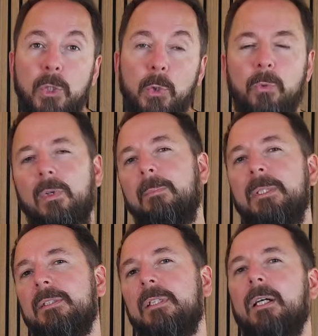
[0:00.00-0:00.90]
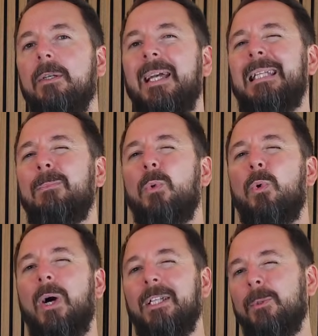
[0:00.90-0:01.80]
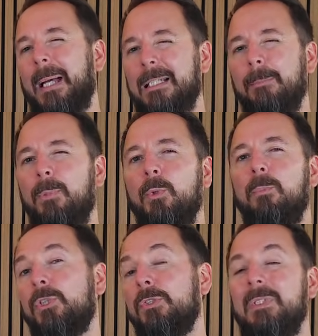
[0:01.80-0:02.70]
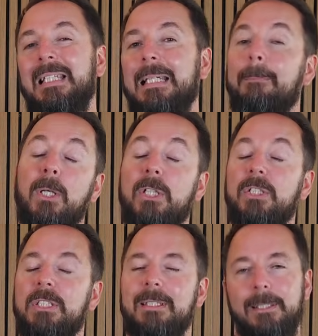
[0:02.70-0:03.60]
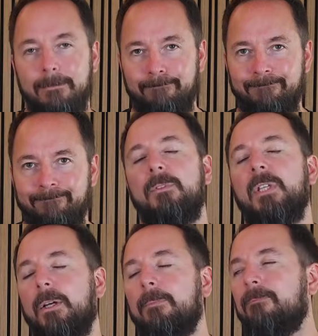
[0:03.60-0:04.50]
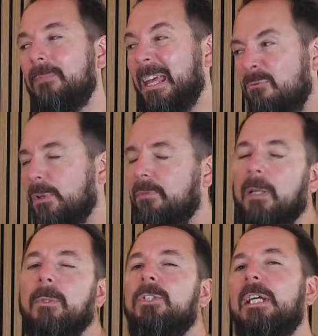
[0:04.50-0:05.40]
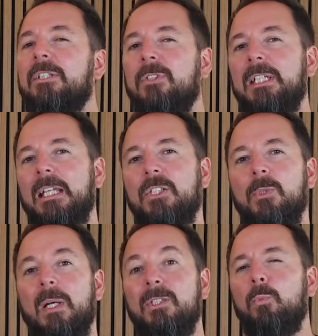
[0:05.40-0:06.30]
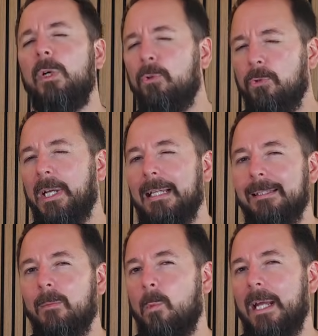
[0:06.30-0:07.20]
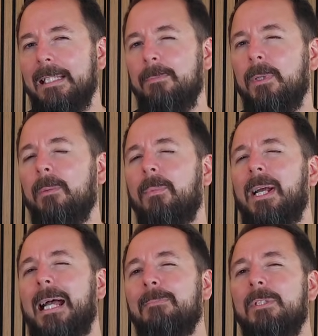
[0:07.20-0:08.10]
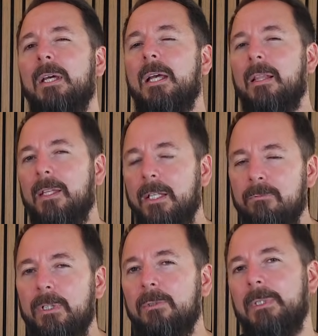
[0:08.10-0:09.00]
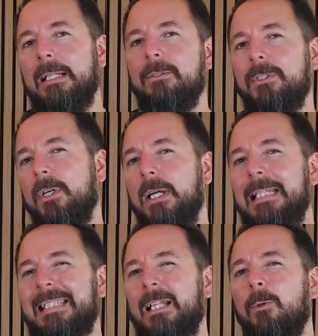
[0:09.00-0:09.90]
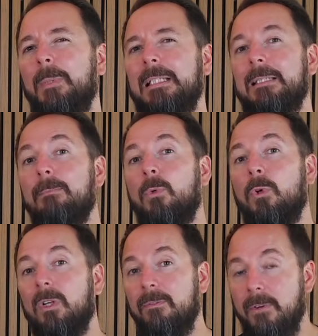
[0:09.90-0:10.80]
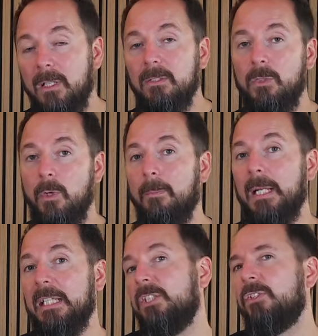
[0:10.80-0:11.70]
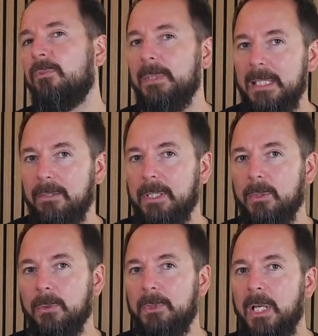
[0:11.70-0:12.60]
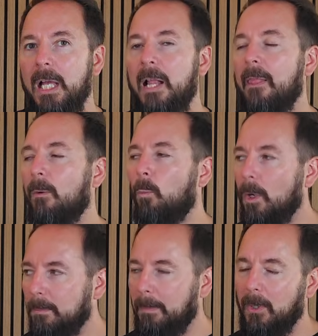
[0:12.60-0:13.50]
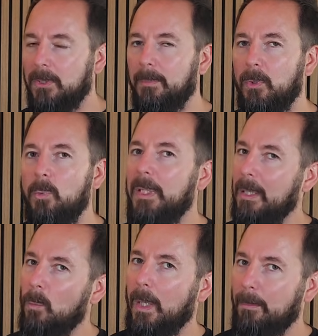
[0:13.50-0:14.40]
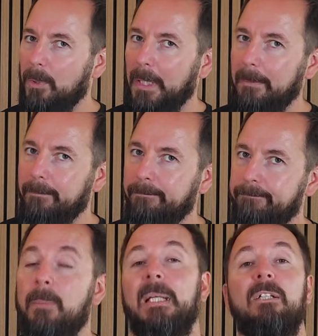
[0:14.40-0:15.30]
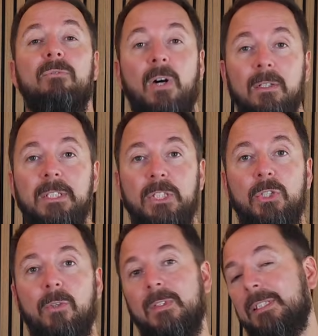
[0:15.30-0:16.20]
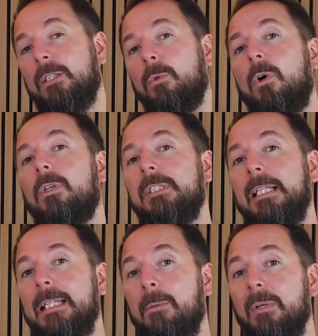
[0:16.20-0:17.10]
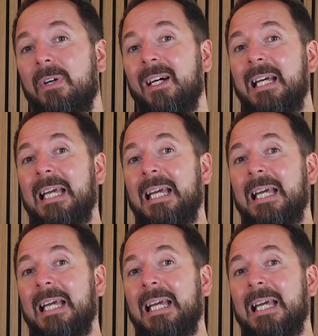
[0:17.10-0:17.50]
two filaments though, any more and you're back to poop-producing purges. So, every filament change on the H2S will create some waste, but perhaps the only real downside is that there'll be some more advanced combinations of materials that won't be possible within one print. The main advantage of the single hot end, however,